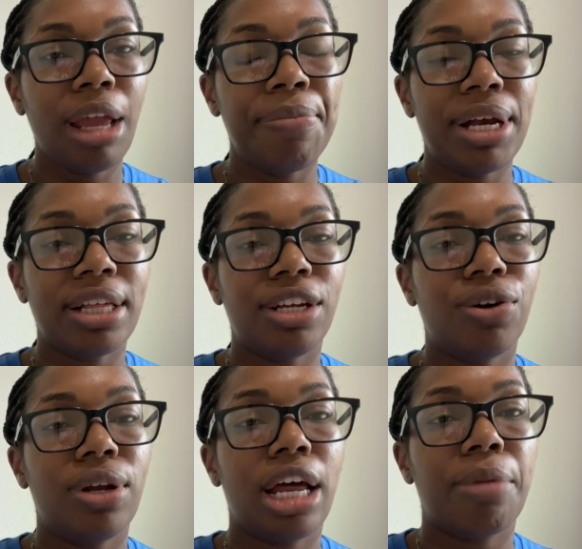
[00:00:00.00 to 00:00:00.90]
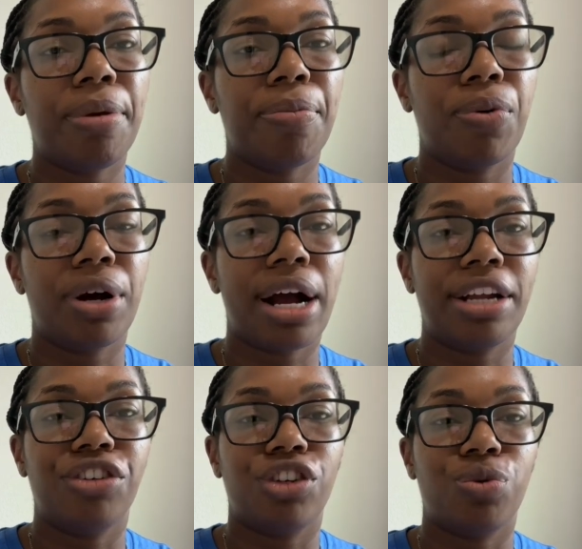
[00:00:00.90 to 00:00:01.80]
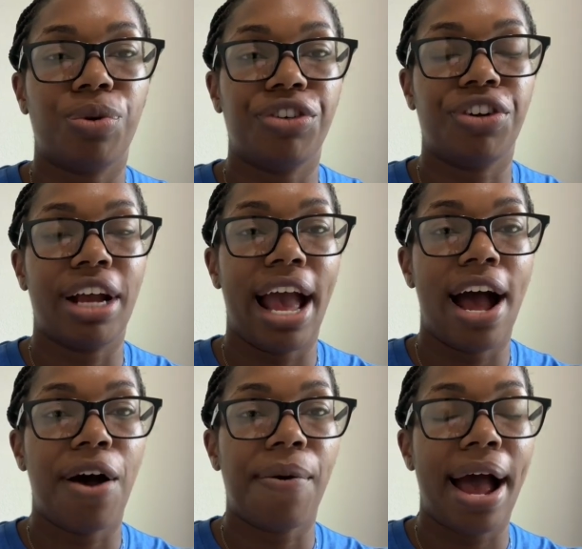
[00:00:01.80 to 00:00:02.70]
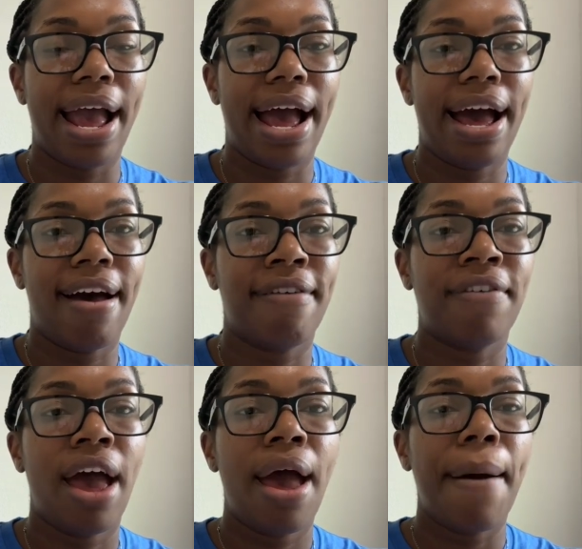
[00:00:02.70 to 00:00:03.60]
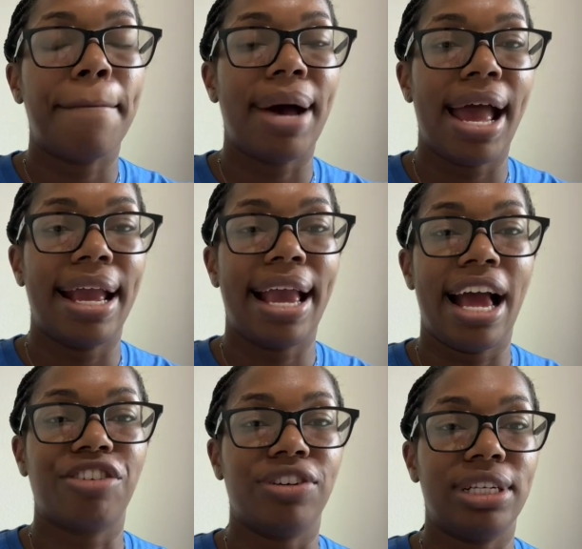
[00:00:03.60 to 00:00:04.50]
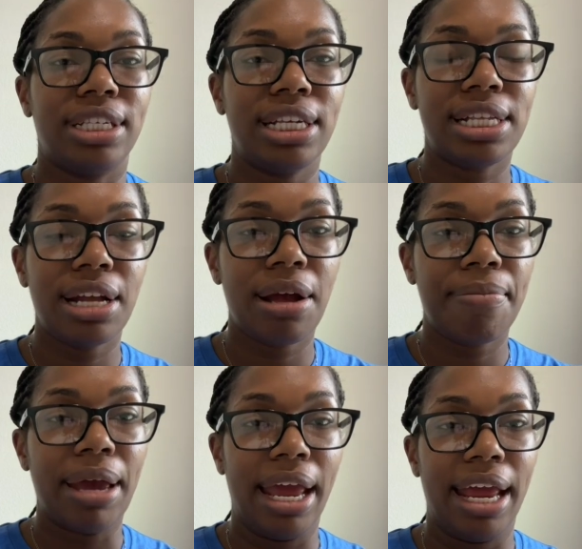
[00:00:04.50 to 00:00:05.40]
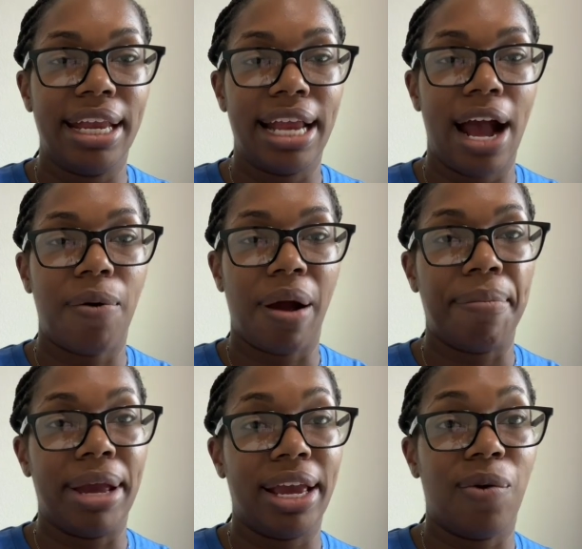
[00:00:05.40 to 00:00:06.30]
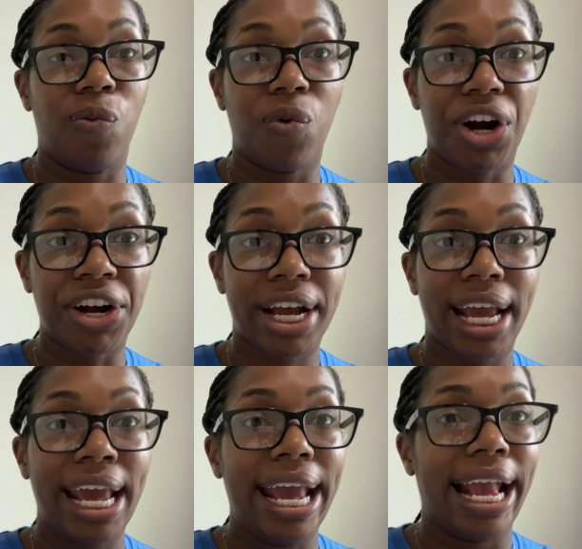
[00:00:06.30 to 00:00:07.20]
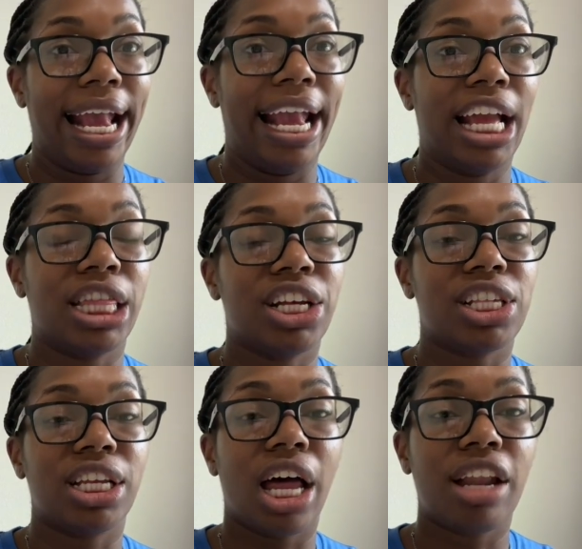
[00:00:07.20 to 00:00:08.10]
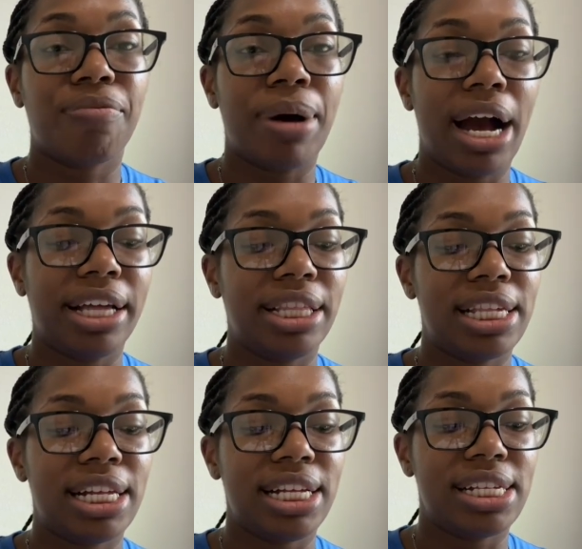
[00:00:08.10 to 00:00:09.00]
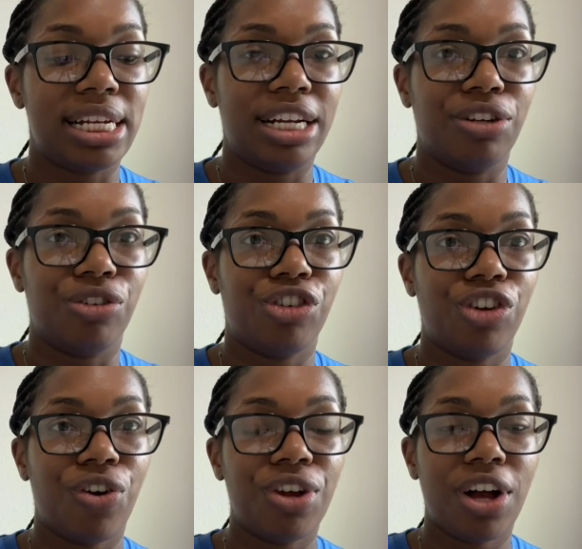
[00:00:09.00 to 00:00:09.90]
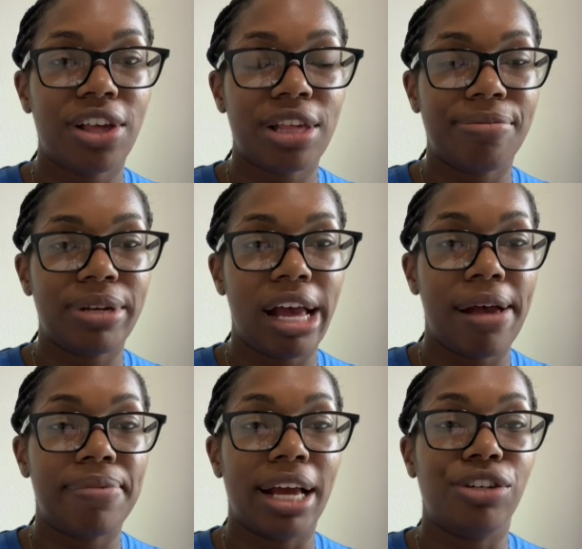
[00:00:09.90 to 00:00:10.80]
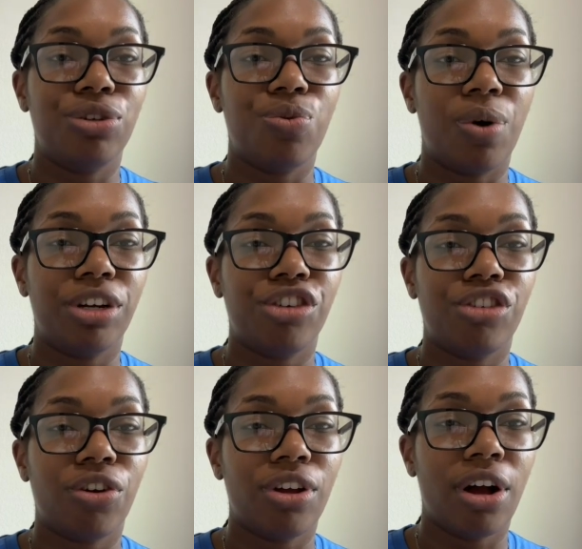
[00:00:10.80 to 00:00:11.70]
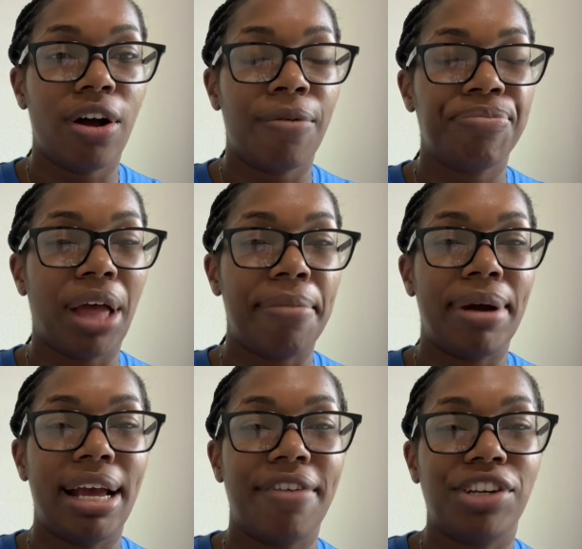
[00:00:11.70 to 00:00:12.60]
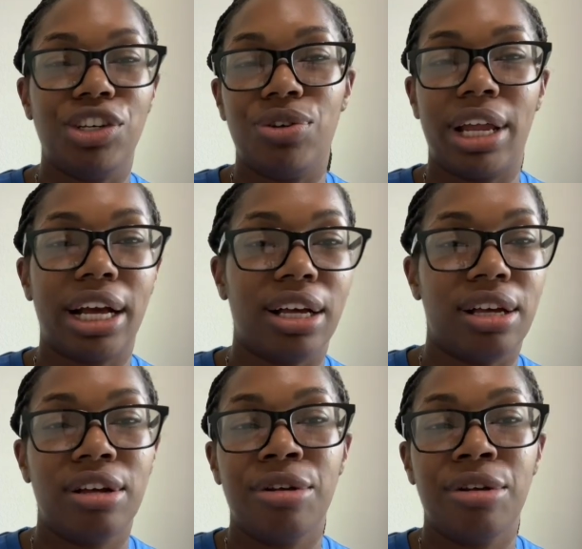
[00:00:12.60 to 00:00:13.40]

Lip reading: because I know a lot of people are kind of just wondering how I have my cashless system and how I make it work. And there's a lot of behind the scenes that I don't show y'all sometimes. I do want to show y'all. I might have to do like a